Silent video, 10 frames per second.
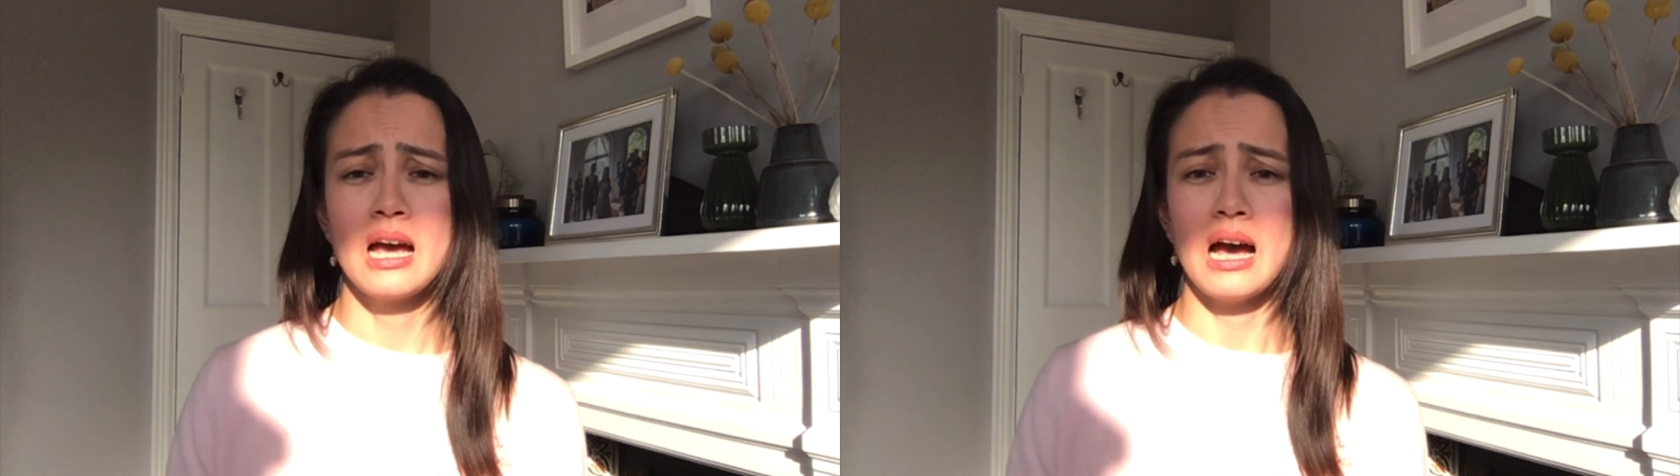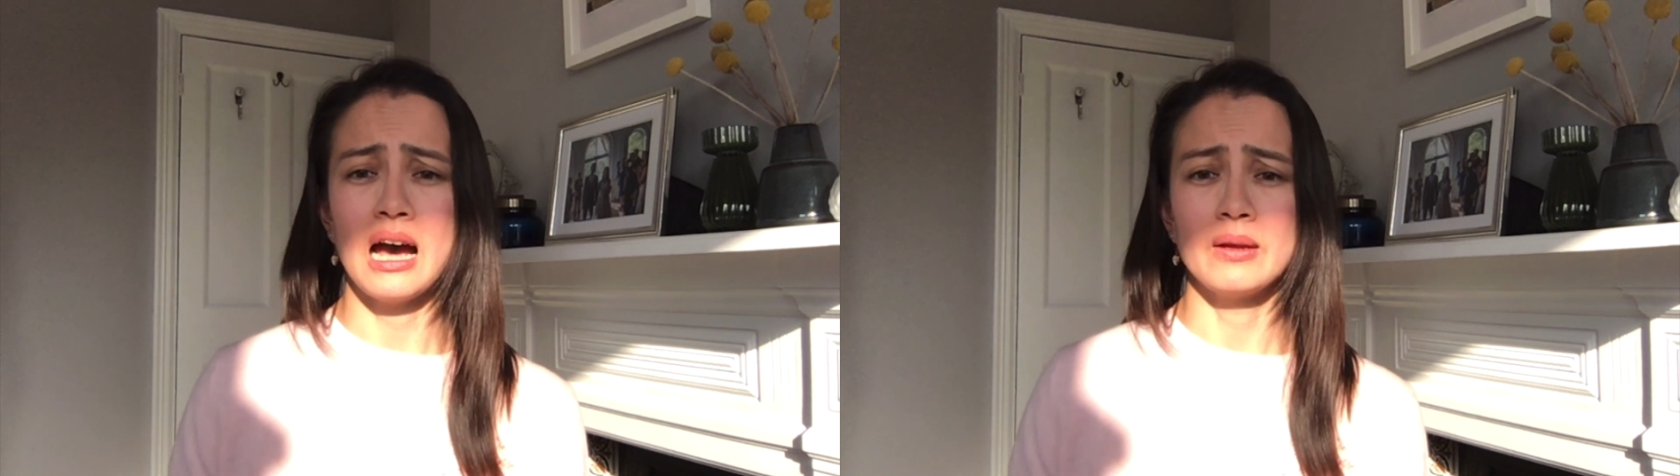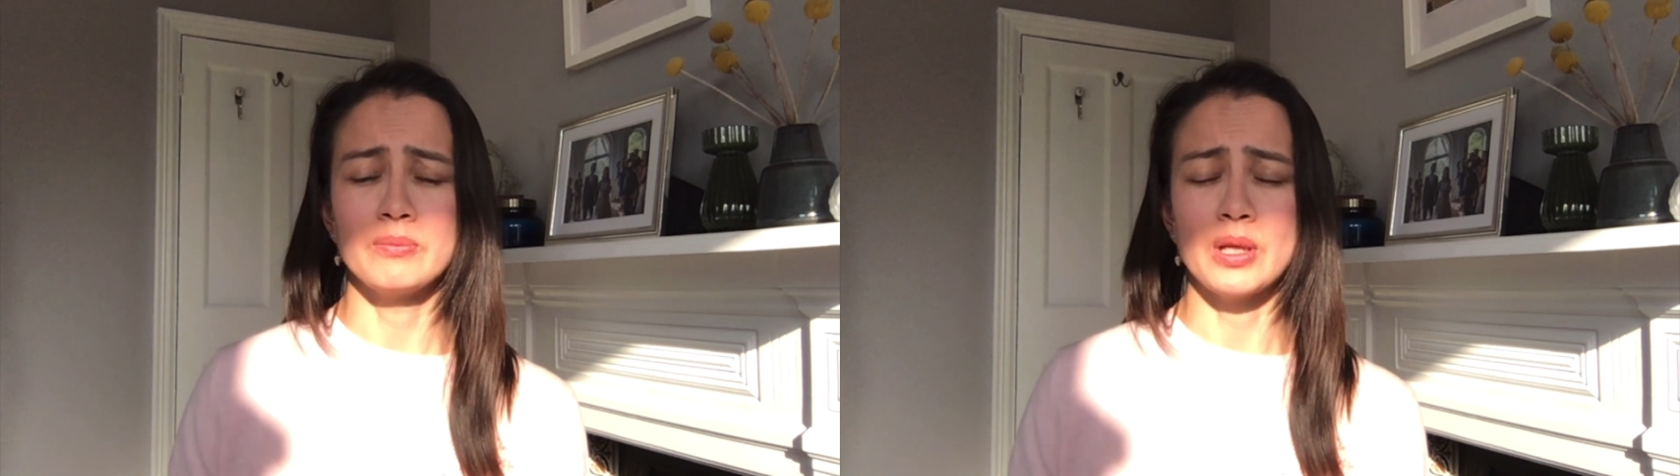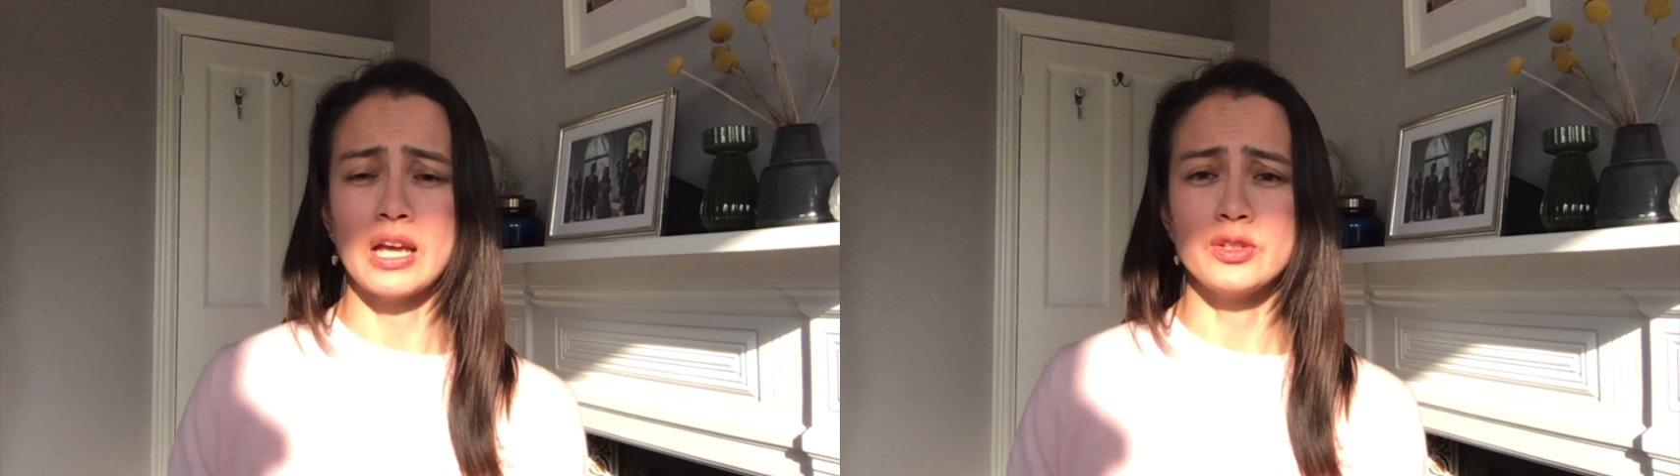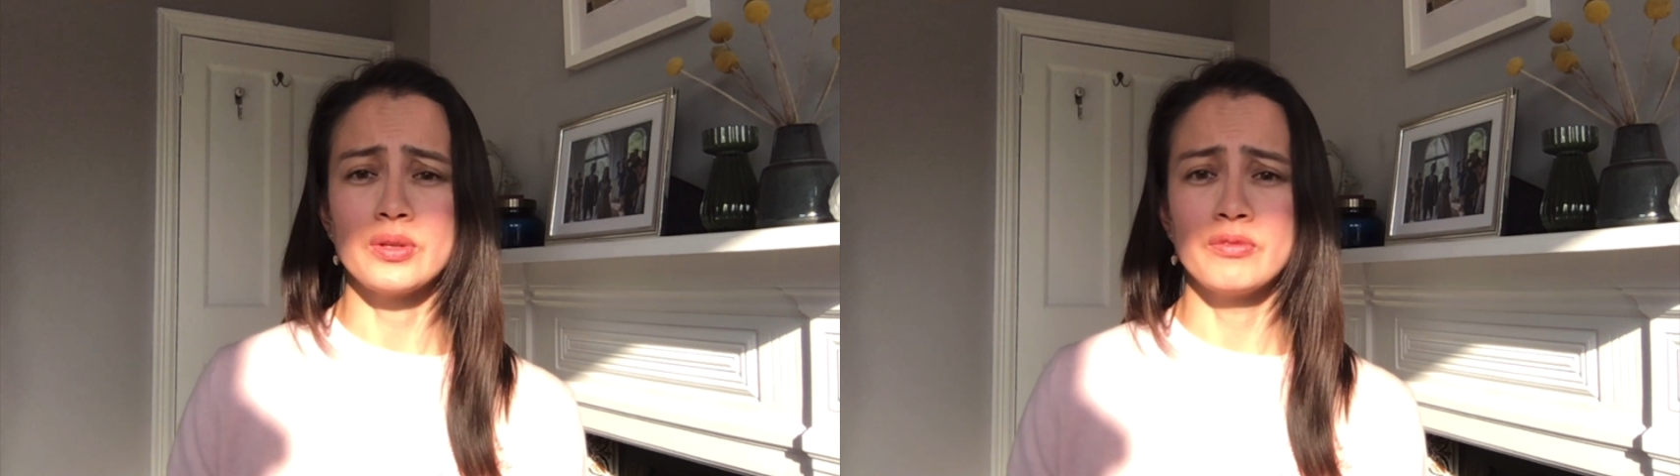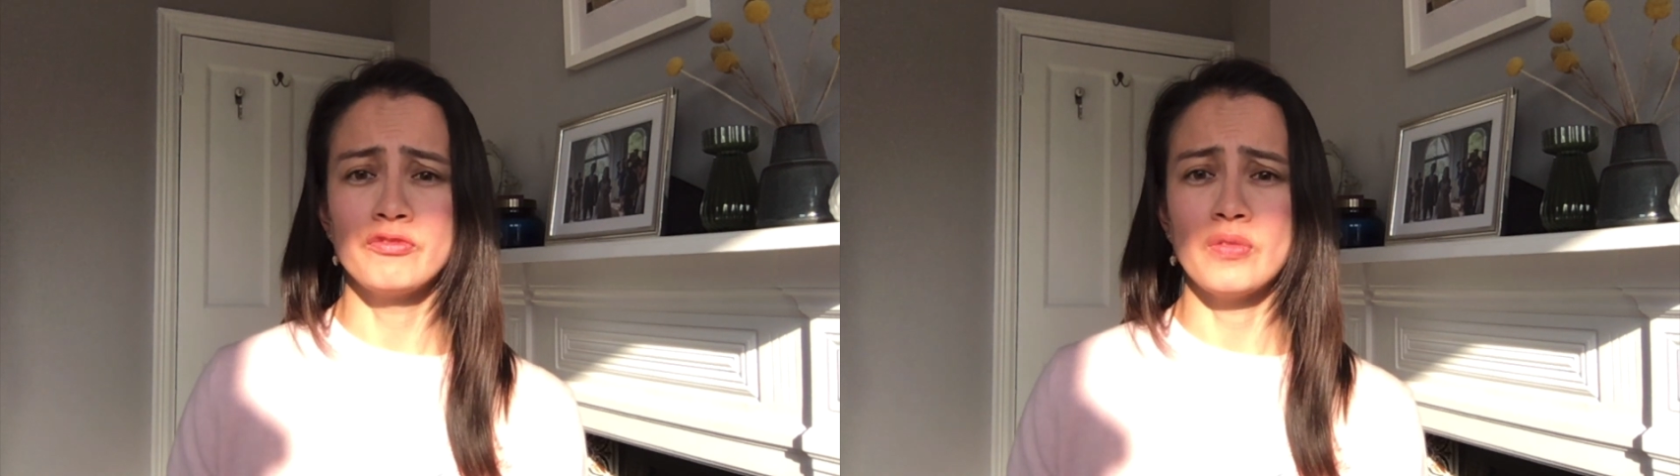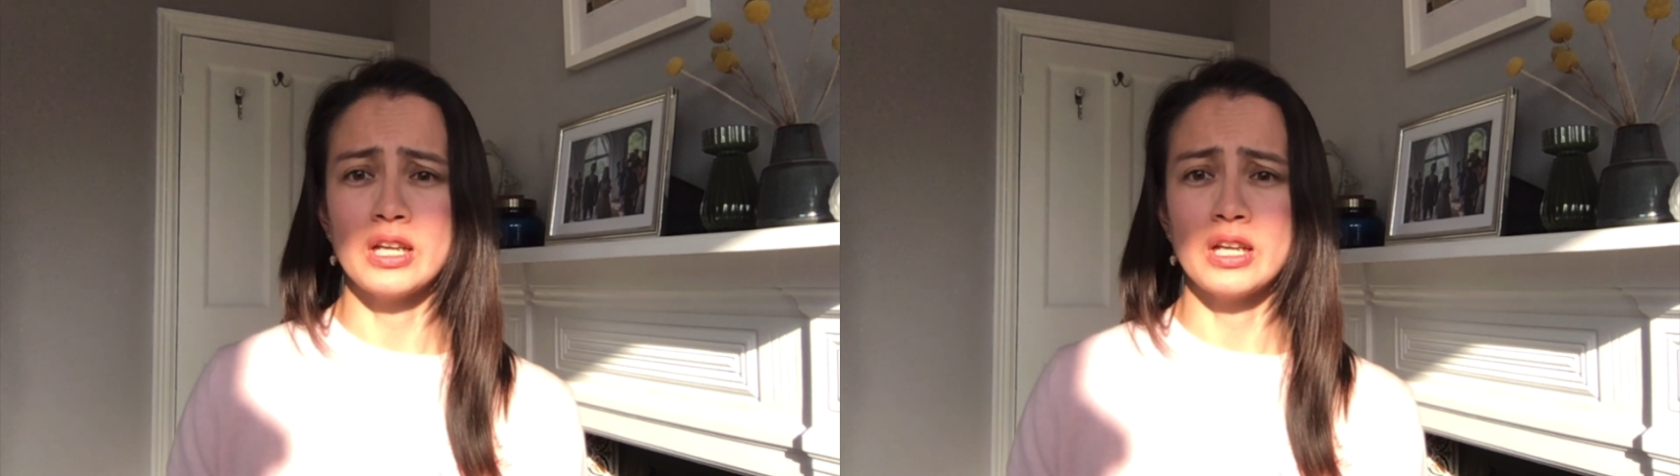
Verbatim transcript: Um, and you can uh,